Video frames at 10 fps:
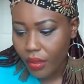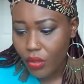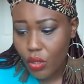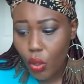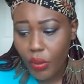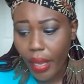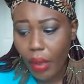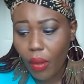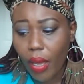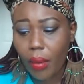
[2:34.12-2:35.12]
So
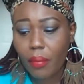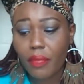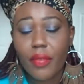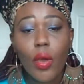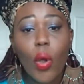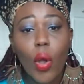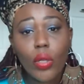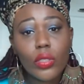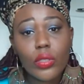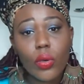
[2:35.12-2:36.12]
now,
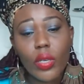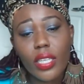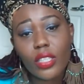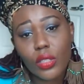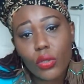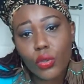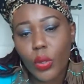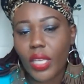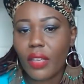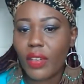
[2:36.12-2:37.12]
also in so
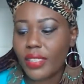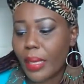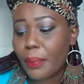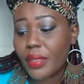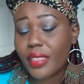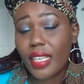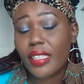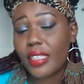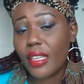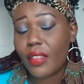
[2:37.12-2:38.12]
doing, even as I
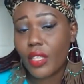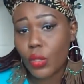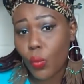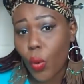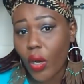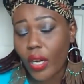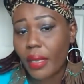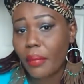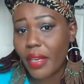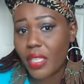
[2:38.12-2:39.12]
present this work
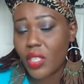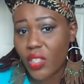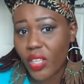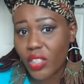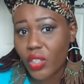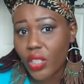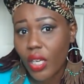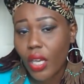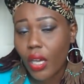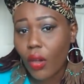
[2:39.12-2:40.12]
in my research
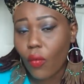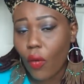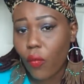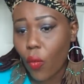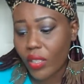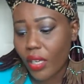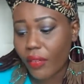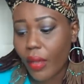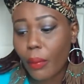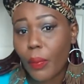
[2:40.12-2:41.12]
of what
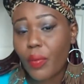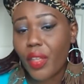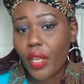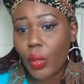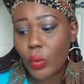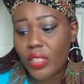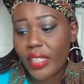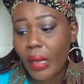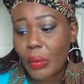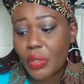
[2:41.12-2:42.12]
I've come up with the EKEGUSII
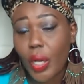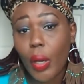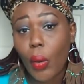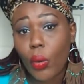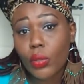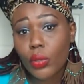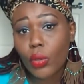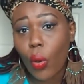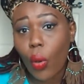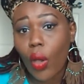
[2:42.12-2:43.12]
language, I
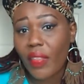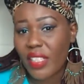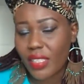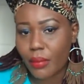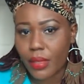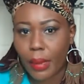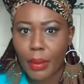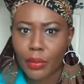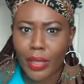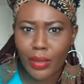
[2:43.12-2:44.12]
also, at the same time,
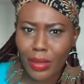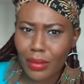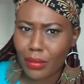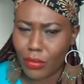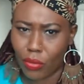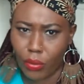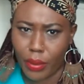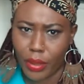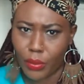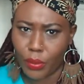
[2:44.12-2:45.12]
I'm trying to kill two
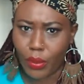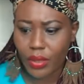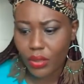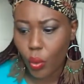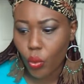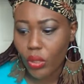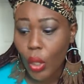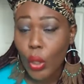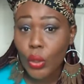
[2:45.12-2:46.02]
birds with one stone.